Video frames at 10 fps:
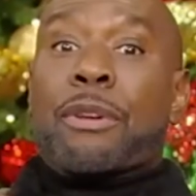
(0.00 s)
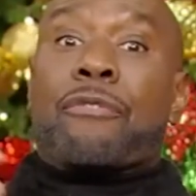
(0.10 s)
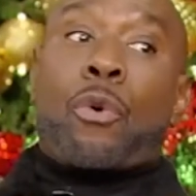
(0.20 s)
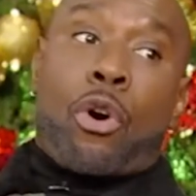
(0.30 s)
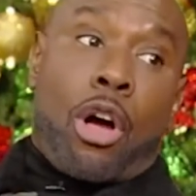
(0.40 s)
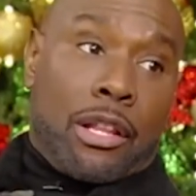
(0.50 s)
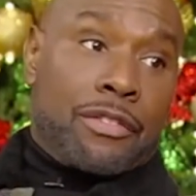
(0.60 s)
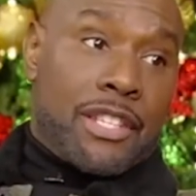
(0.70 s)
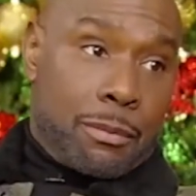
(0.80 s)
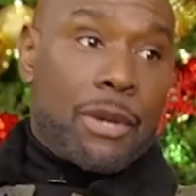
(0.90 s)
before all before
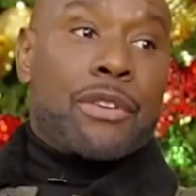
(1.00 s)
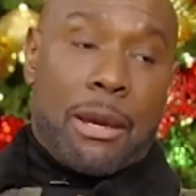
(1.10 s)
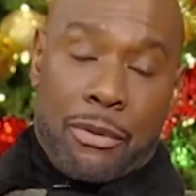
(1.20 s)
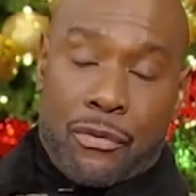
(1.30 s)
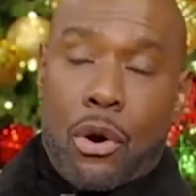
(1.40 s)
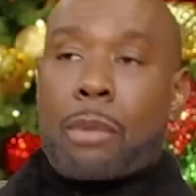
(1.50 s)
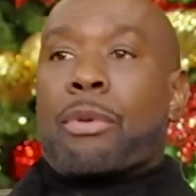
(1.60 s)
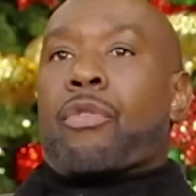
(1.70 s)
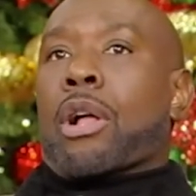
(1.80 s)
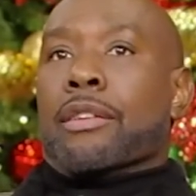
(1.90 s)
of this. All of this yeah, happened, before, before
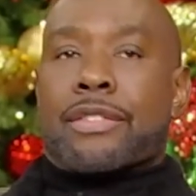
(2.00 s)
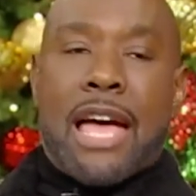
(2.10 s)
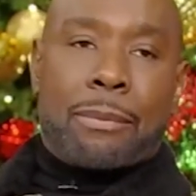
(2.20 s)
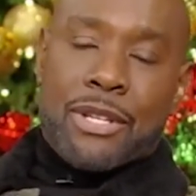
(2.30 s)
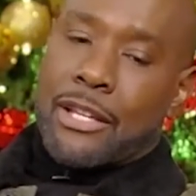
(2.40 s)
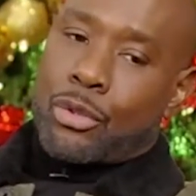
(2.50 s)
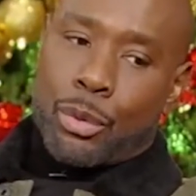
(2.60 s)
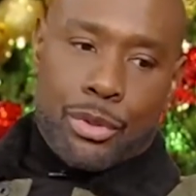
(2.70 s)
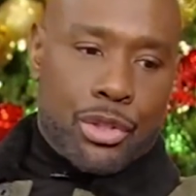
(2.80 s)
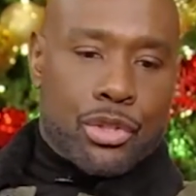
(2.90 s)
all general. this happened. Yeah. So we
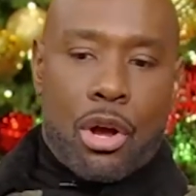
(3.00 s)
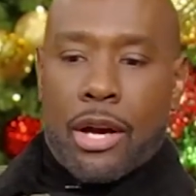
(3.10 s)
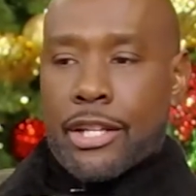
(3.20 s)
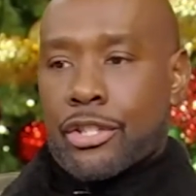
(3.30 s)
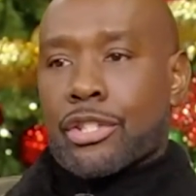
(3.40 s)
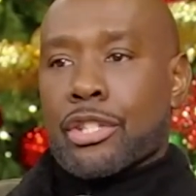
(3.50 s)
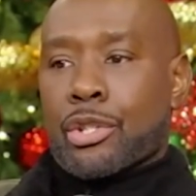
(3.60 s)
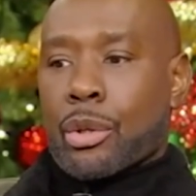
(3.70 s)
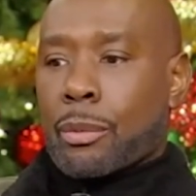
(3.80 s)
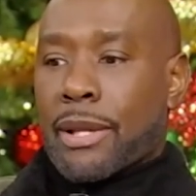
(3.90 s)
were just talking just in
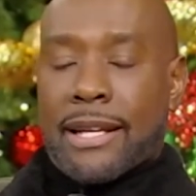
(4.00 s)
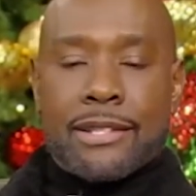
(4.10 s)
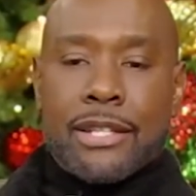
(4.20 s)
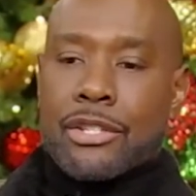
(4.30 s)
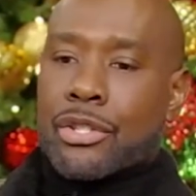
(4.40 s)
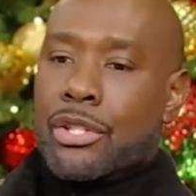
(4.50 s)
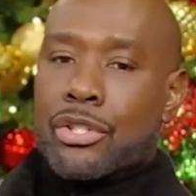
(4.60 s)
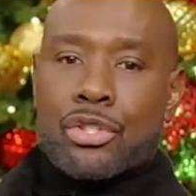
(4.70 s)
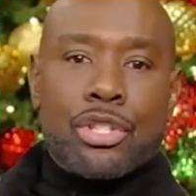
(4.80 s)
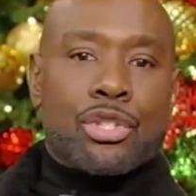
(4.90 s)
general. But like I say,
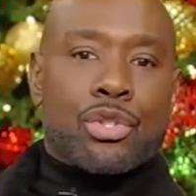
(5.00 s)
she's she's